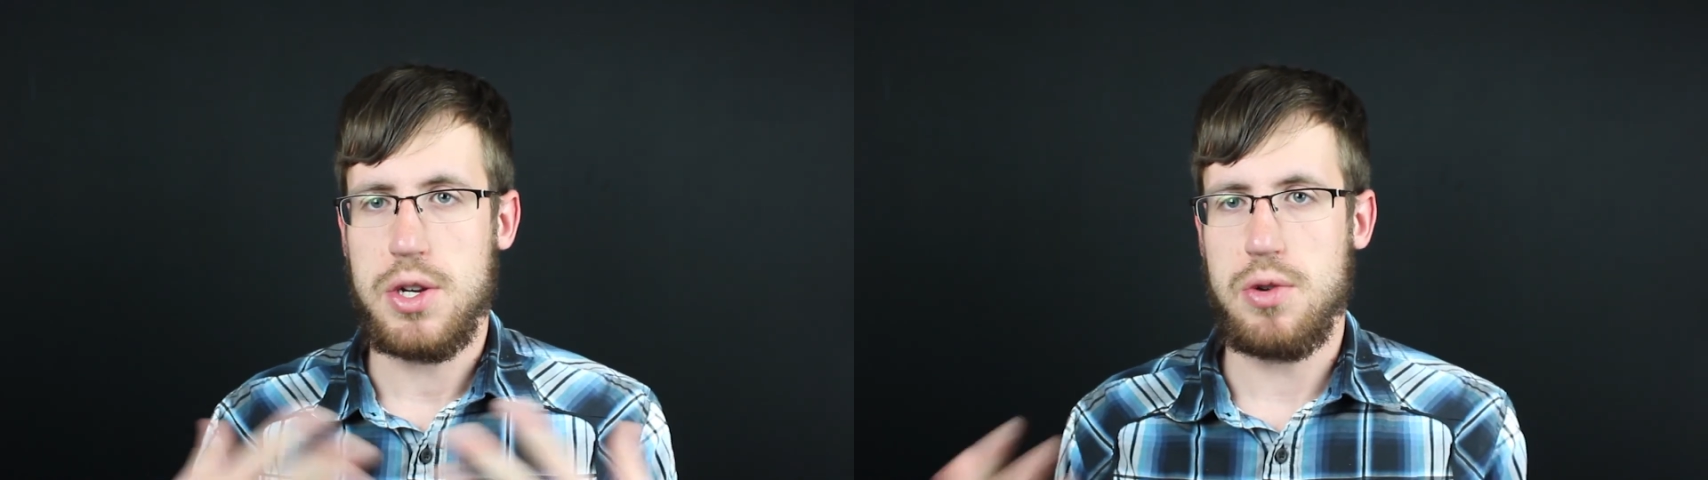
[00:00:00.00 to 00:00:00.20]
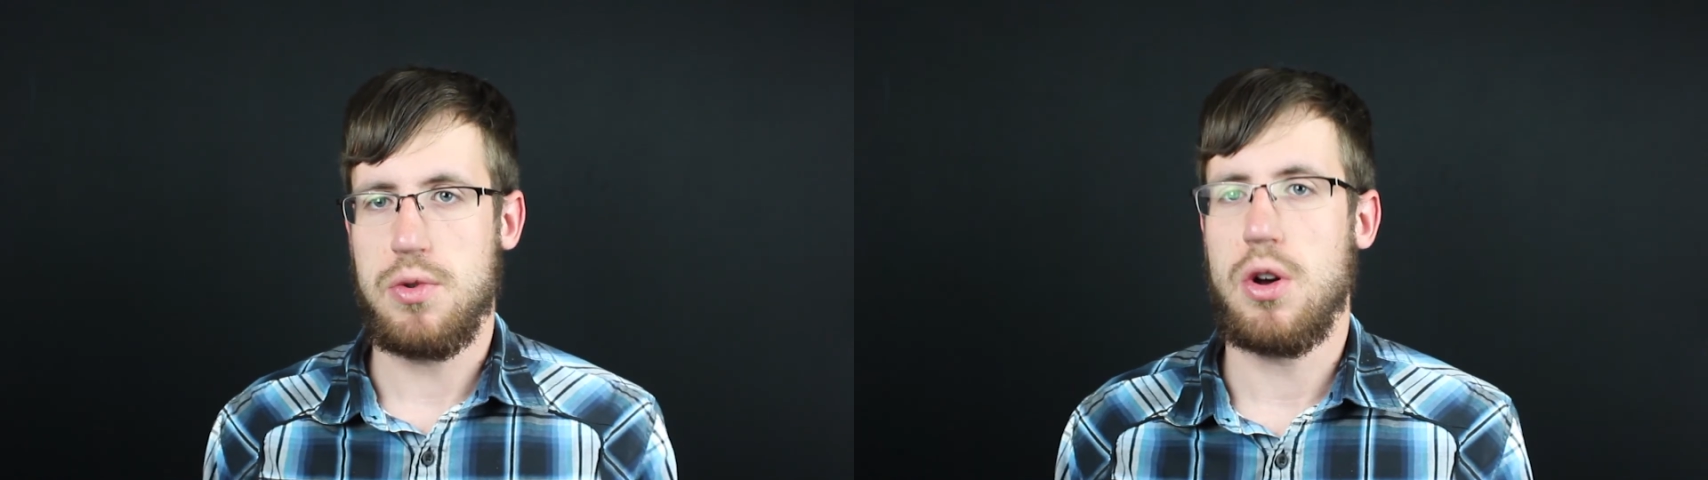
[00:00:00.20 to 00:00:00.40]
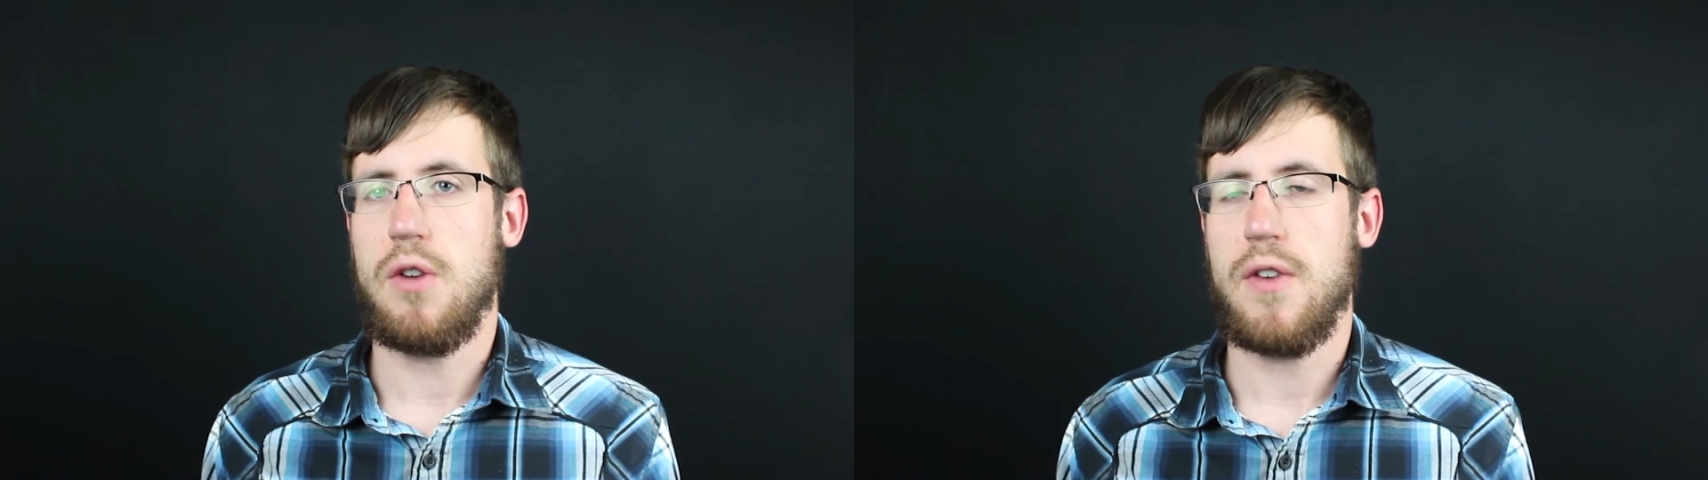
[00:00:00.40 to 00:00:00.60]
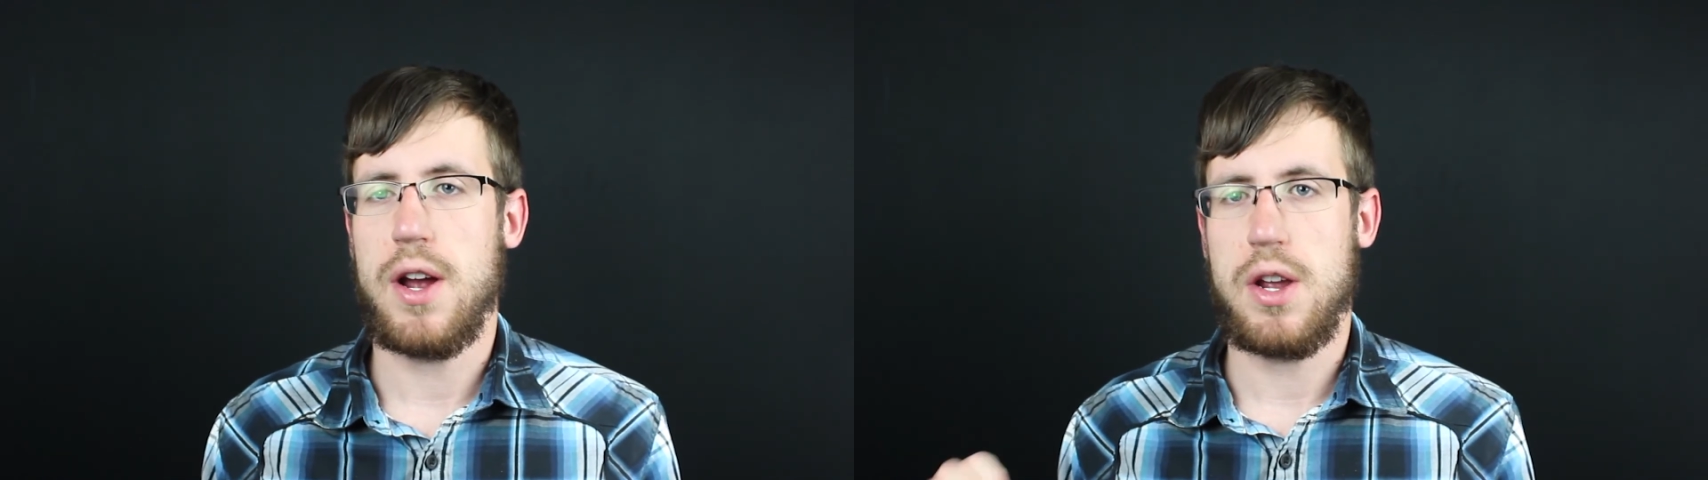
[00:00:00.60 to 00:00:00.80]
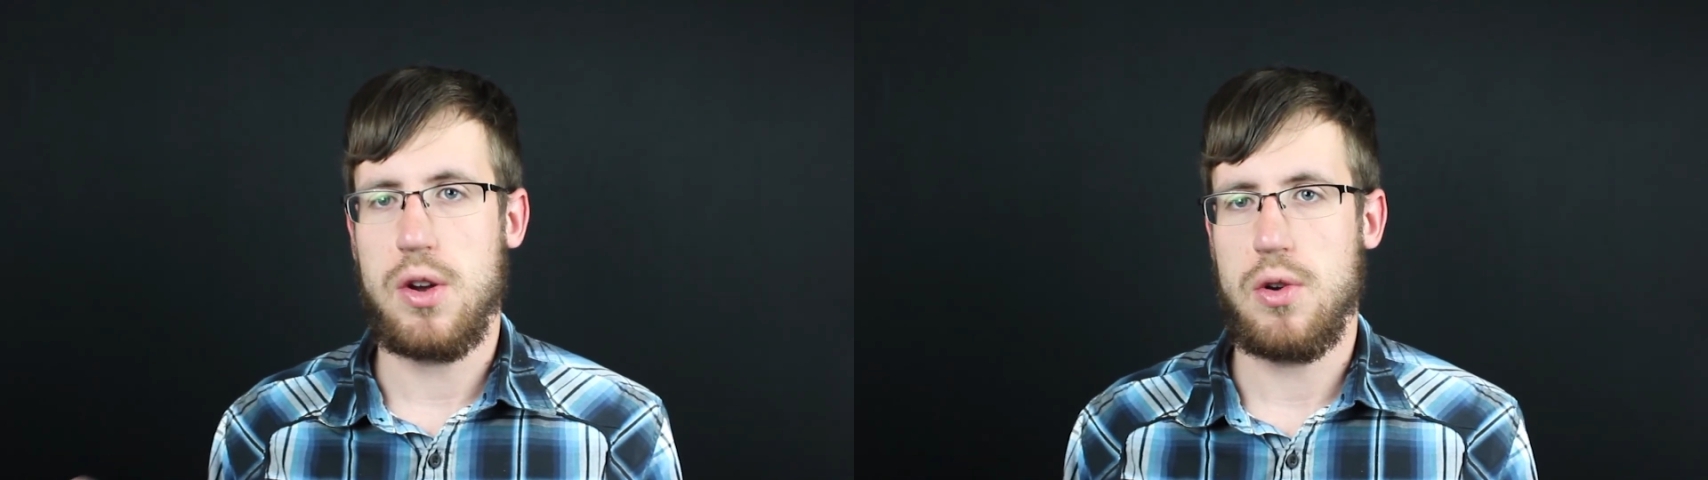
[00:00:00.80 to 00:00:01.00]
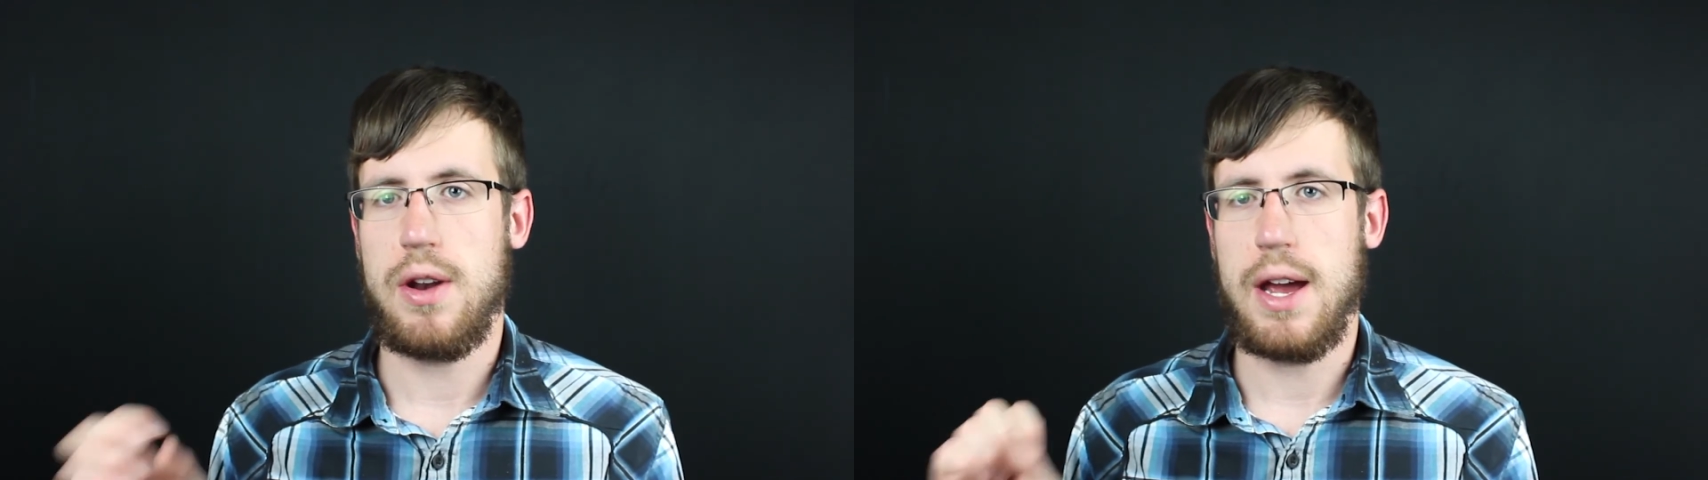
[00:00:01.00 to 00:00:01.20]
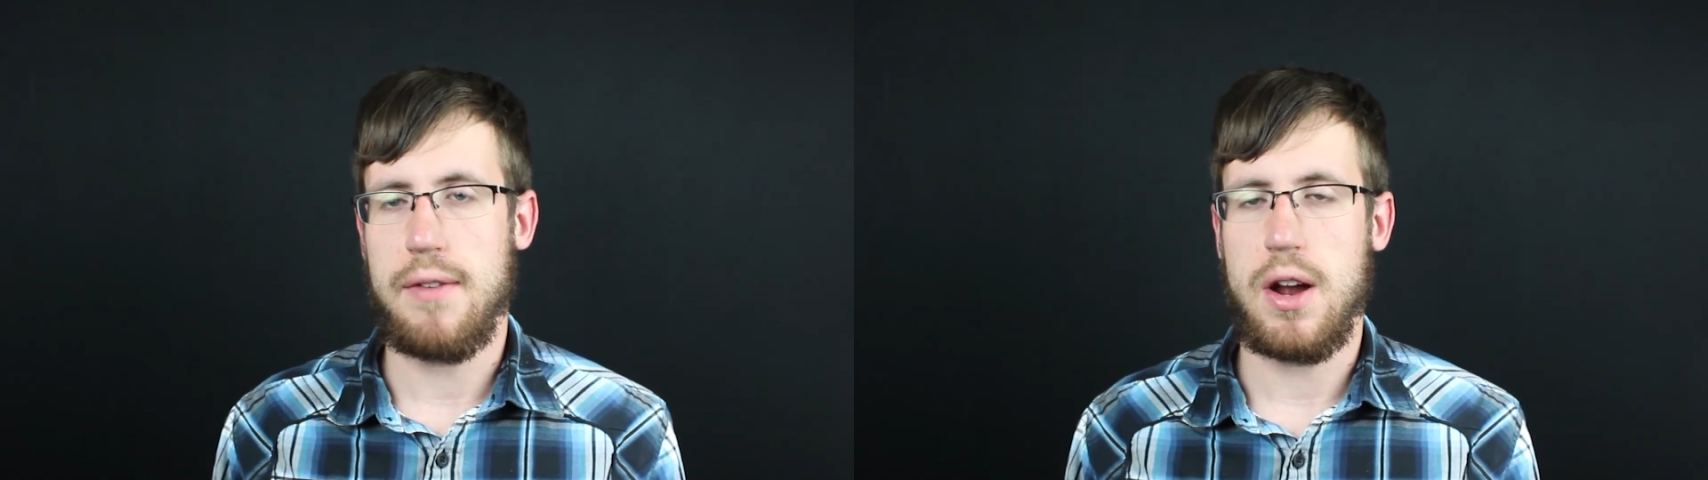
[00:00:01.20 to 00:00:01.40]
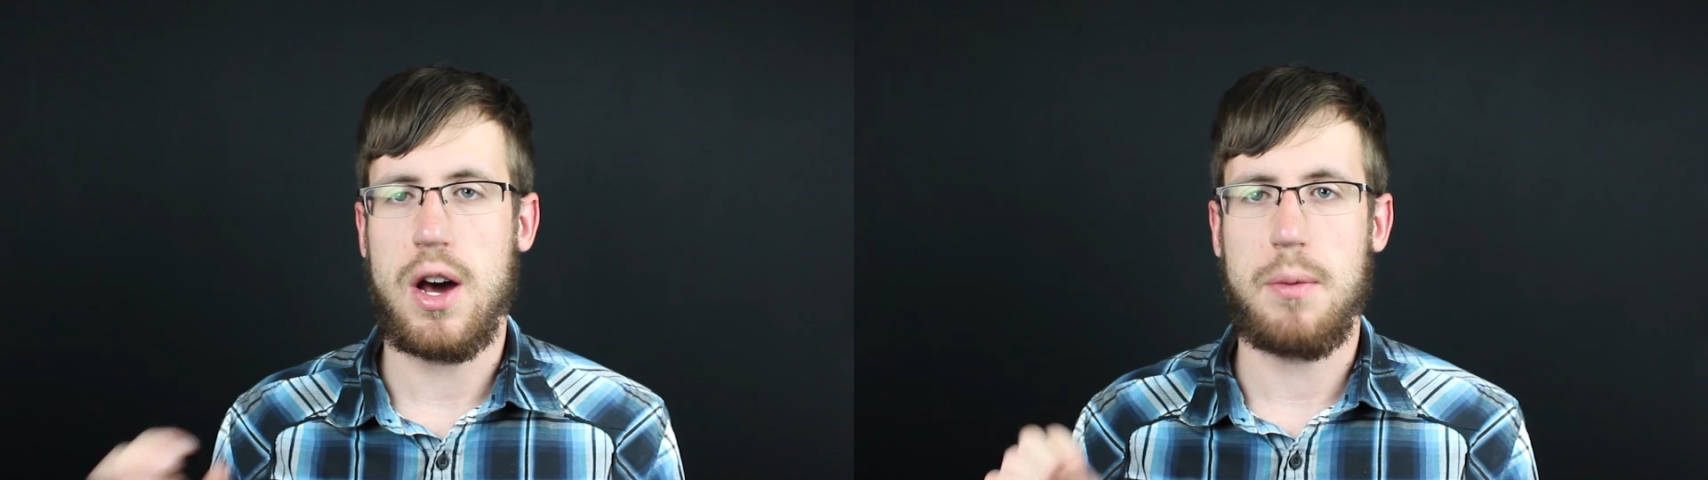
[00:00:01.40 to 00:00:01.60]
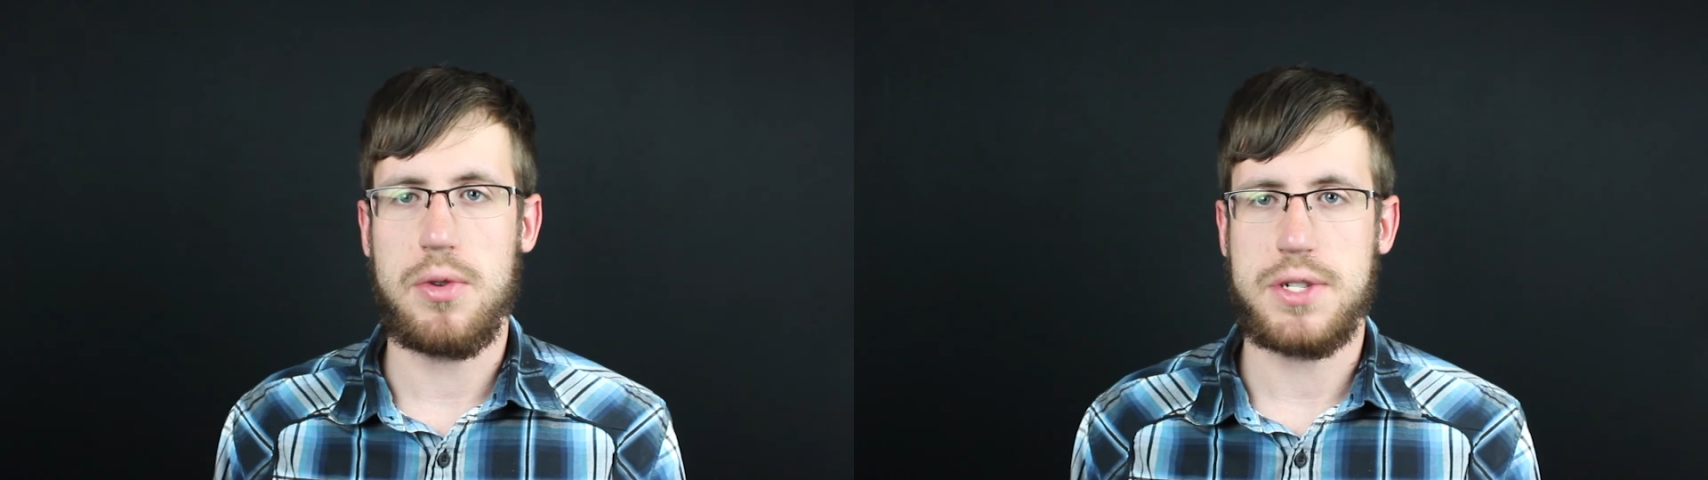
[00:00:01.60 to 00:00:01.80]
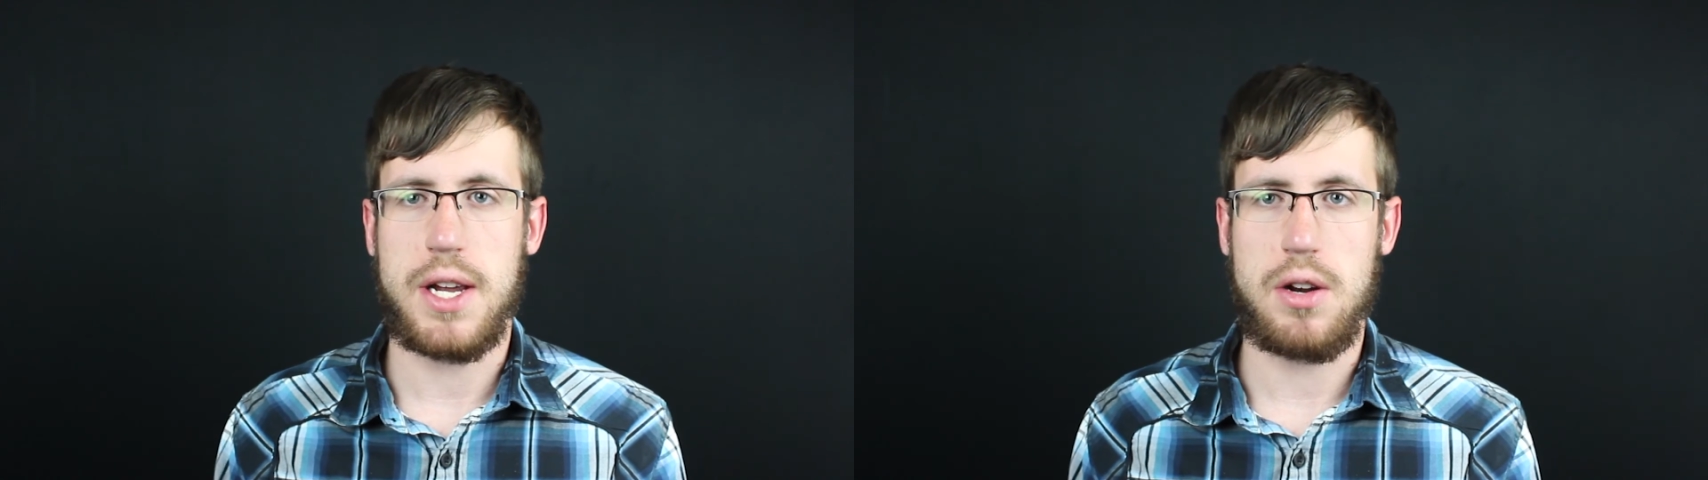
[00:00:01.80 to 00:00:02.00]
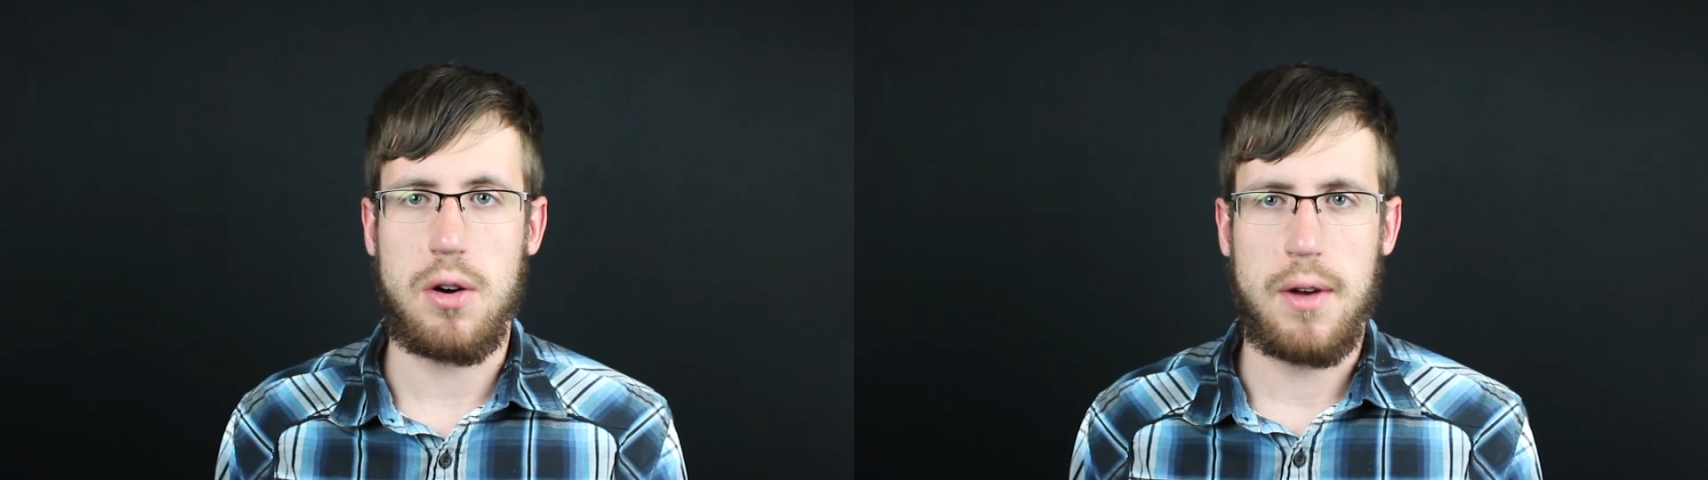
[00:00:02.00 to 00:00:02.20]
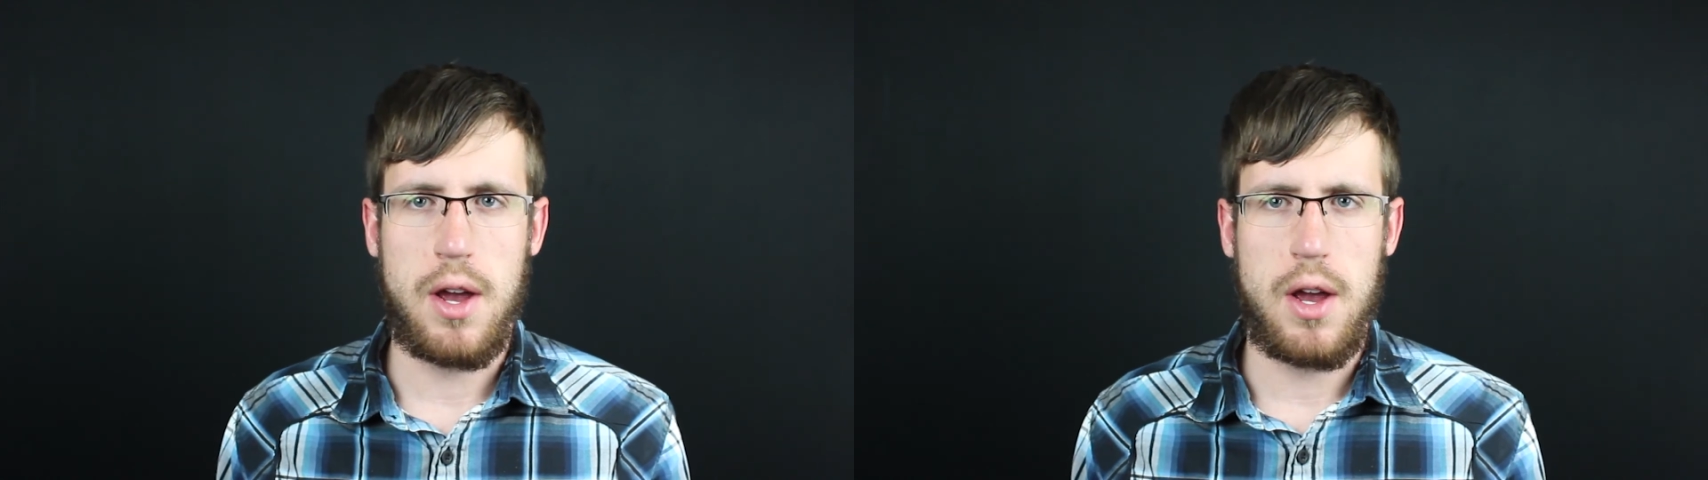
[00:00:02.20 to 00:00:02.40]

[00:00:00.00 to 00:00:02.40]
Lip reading: to notify you and have an audible signal?